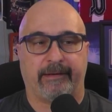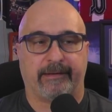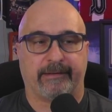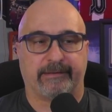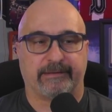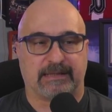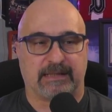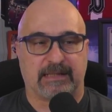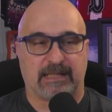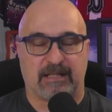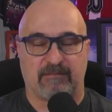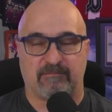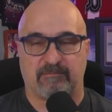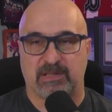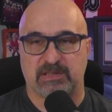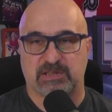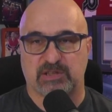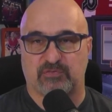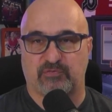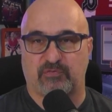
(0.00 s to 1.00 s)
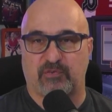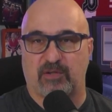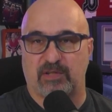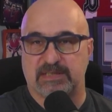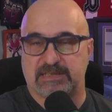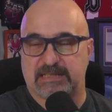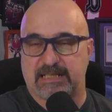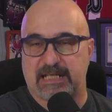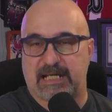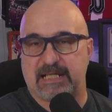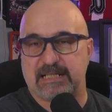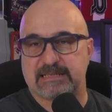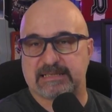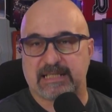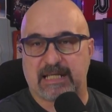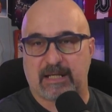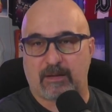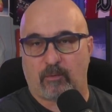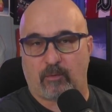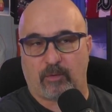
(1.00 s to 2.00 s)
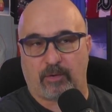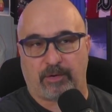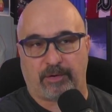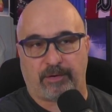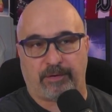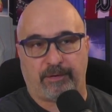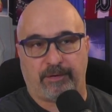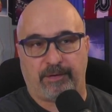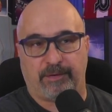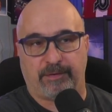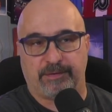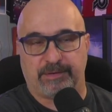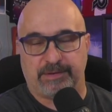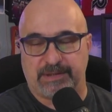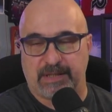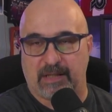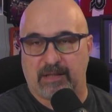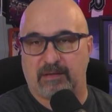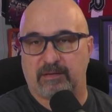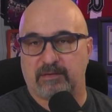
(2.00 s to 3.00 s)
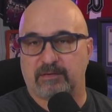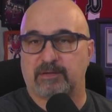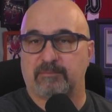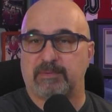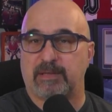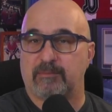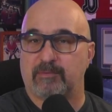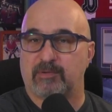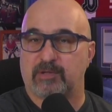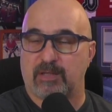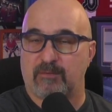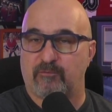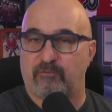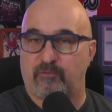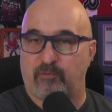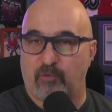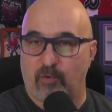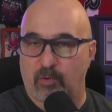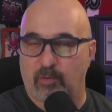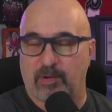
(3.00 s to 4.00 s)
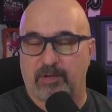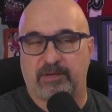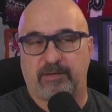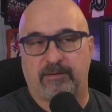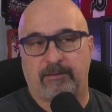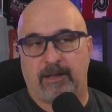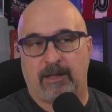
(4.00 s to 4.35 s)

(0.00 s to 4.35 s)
didn't have much as far as guys that were young to be able to come forward.